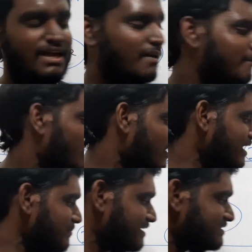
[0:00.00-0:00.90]
Body
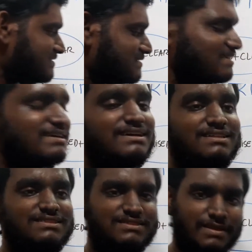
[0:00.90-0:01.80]
means
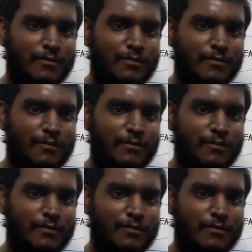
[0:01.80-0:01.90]
the